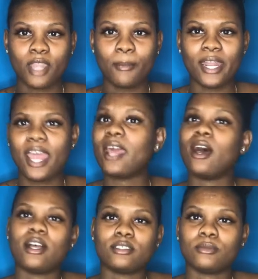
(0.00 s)
I mean, I had
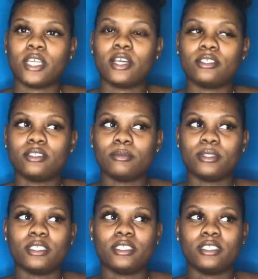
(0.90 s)
an awesome childhood,
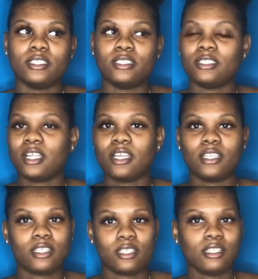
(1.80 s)
but it's just
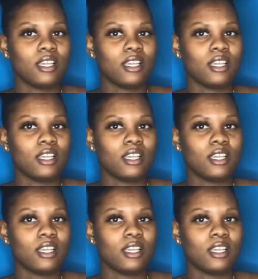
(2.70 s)
like